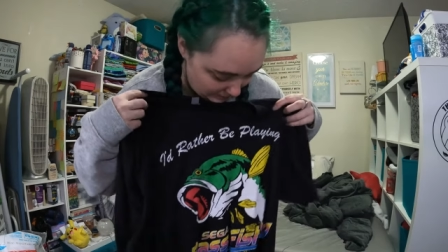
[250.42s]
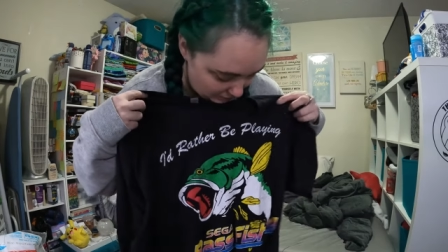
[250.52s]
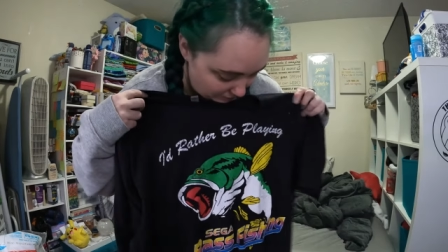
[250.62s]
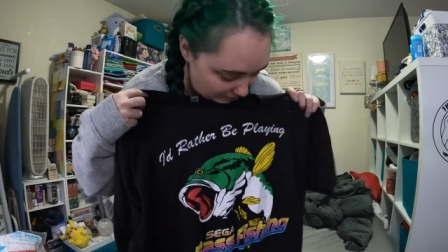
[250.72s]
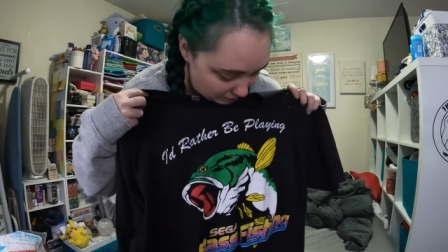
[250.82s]

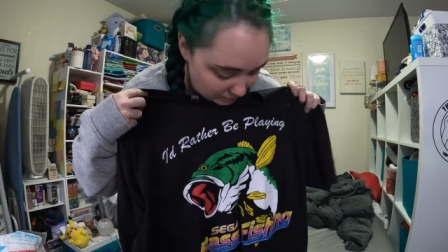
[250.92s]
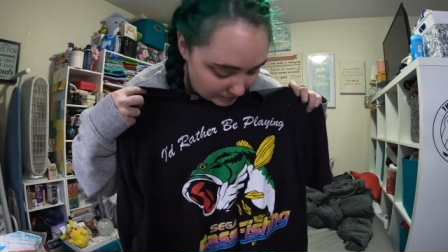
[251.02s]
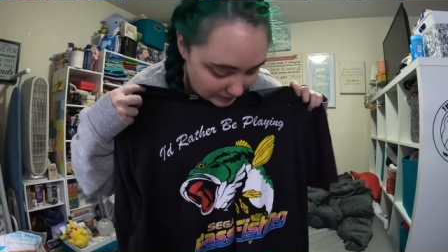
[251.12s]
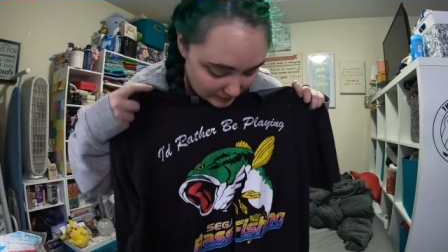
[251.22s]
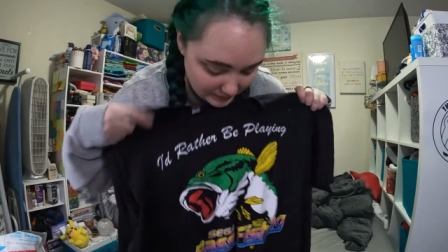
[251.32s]
I'd rather
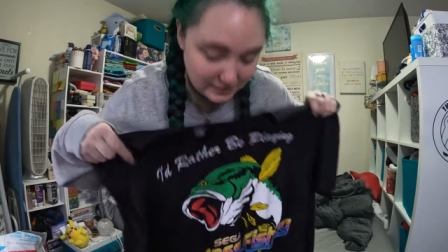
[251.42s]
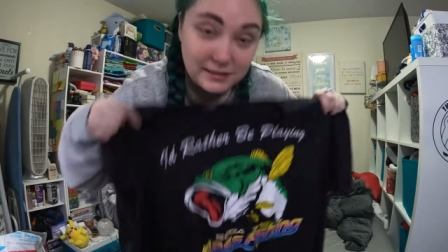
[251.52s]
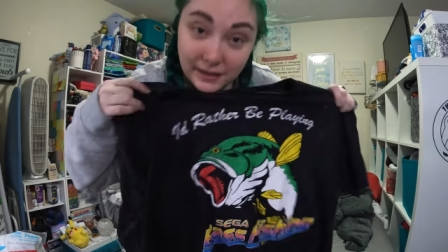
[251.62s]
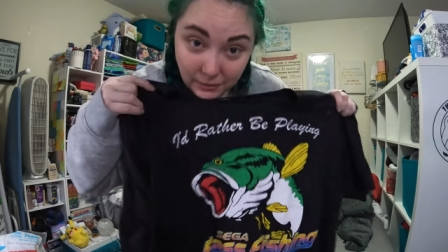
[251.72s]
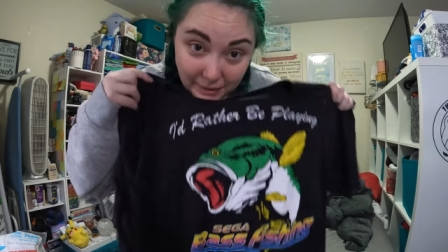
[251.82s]
be
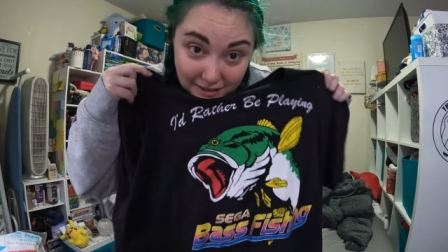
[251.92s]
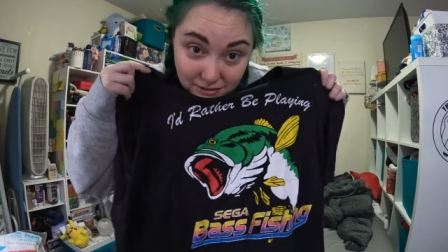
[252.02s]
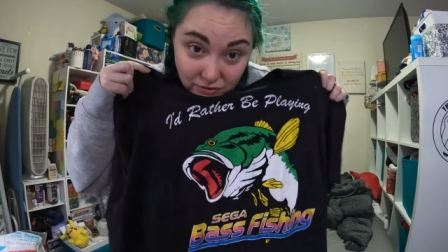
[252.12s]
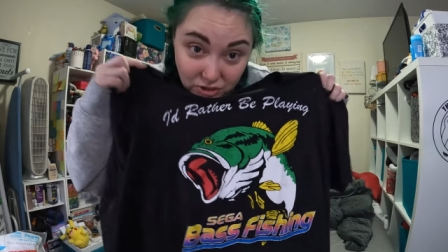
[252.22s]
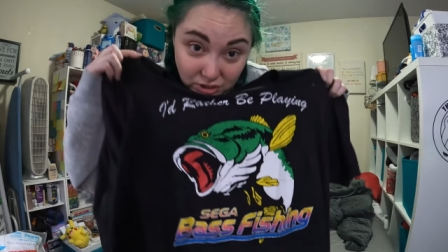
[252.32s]
Sega
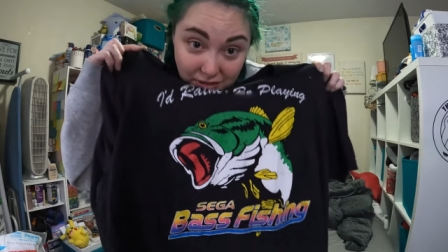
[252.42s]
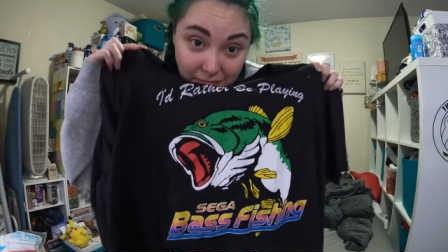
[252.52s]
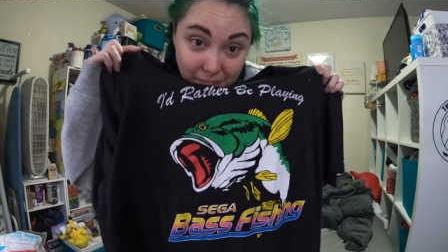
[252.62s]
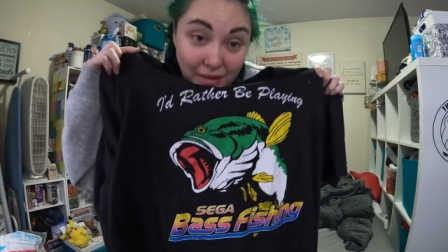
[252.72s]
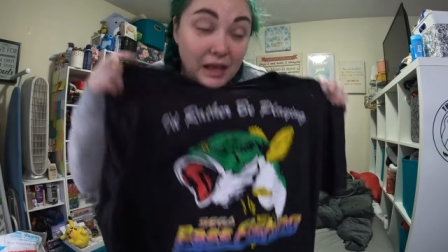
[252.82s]
Bass Fishing